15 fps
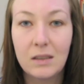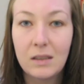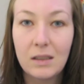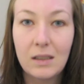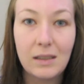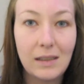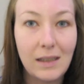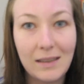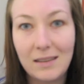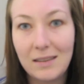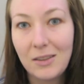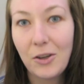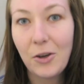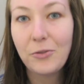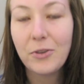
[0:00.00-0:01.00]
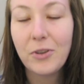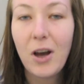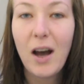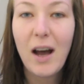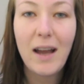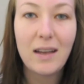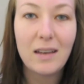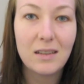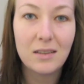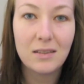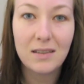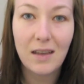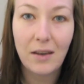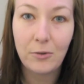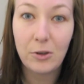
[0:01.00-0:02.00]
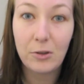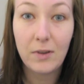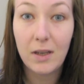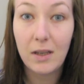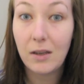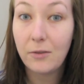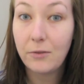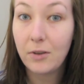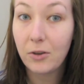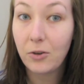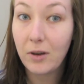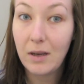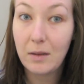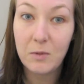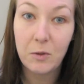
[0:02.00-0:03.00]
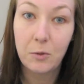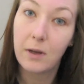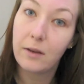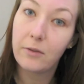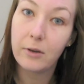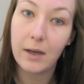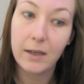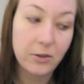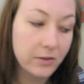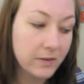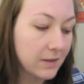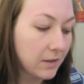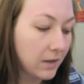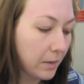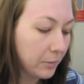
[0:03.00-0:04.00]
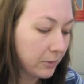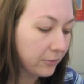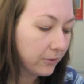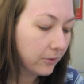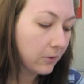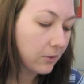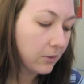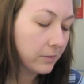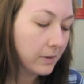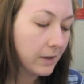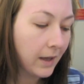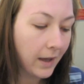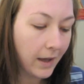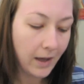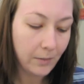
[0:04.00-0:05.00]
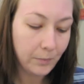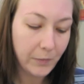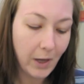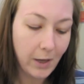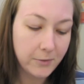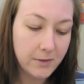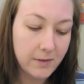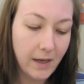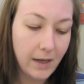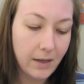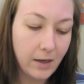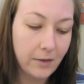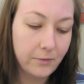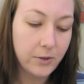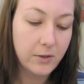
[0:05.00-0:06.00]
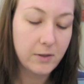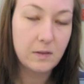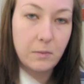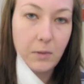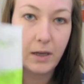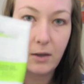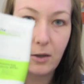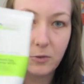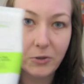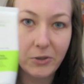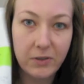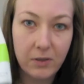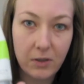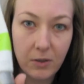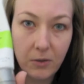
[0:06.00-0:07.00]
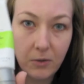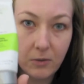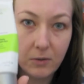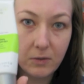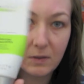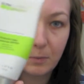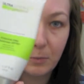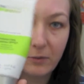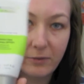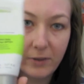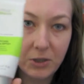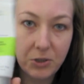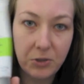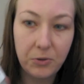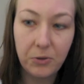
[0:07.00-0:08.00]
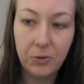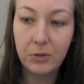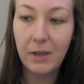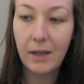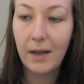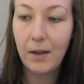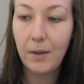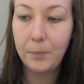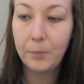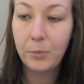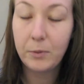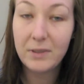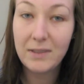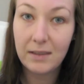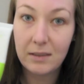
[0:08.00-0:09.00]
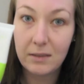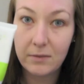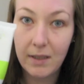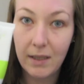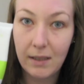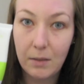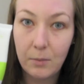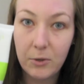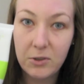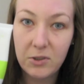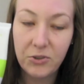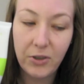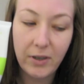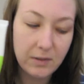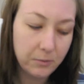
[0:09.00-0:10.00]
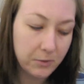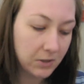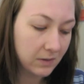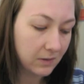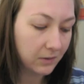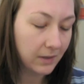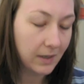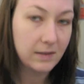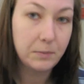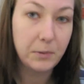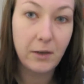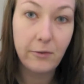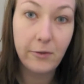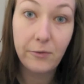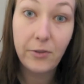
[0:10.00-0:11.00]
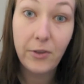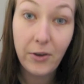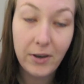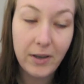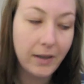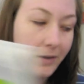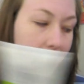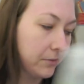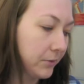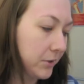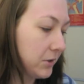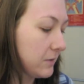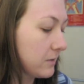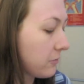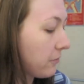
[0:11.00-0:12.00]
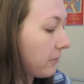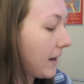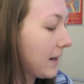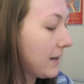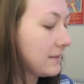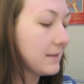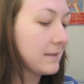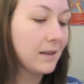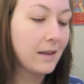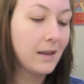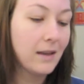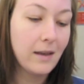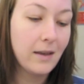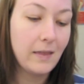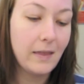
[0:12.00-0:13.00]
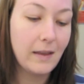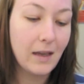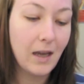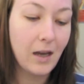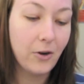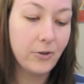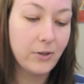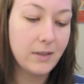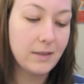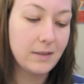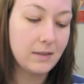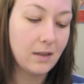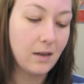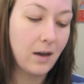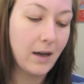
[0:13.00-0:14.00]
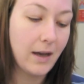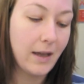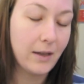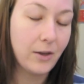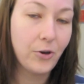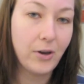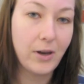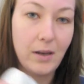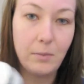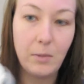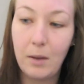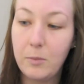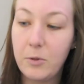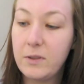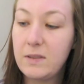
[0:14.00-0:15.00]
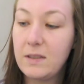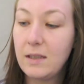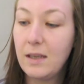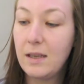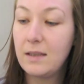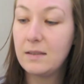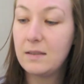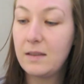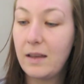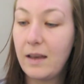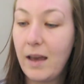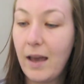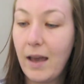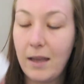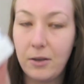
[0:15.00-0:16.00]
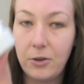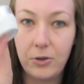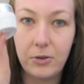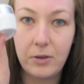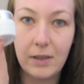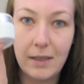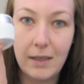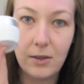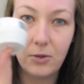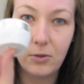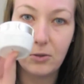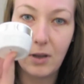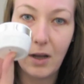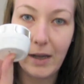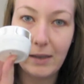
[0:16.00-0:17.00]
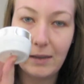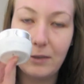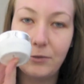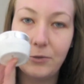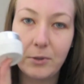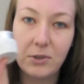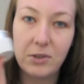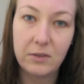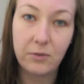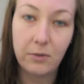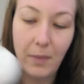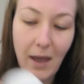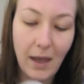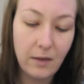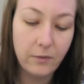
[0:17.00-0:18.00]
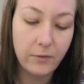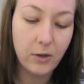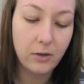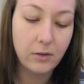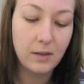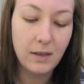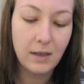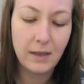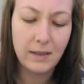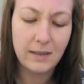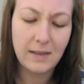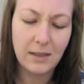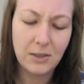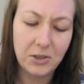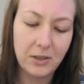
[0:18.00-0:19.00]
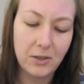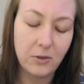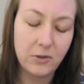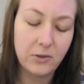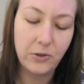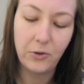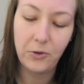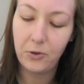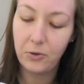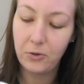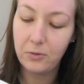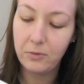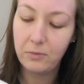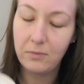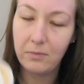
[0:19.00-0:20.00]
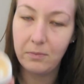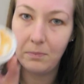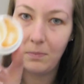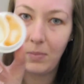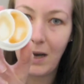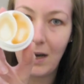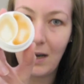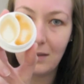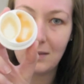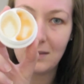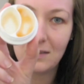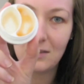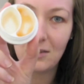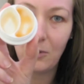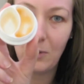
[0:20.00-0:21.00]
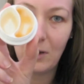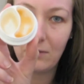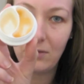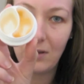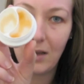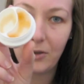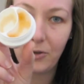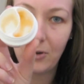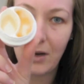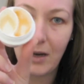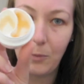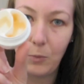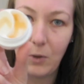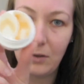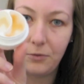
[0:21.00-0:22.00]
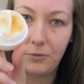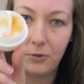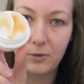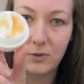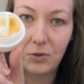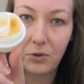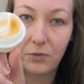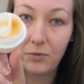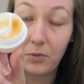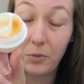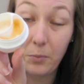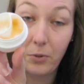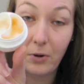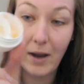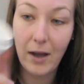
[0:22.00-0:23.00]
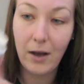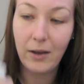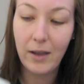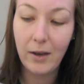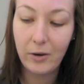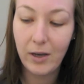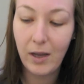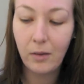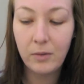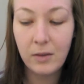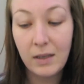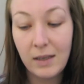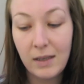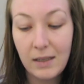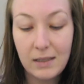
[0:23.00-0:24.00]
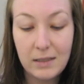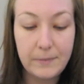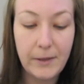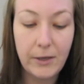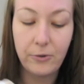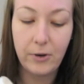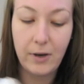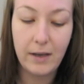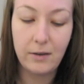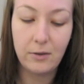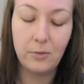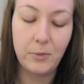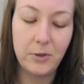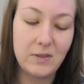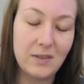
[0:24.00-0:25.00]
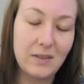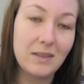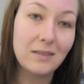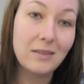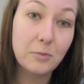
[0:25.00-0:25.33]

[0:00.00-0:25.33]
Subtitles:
collected overnight and to get rid of any of the creams or whatever I used the night before. After that, I've used my Ultraceuticals Professional Protective Daily Moisturizer, which has got an SPF of 30, which is great. The current eye cream I'm using is the A New Clinical Eye Lift, which is from Avon. It's actually got two parts. It's got one for under eye and one for sort of the brow area. It's been alright, almost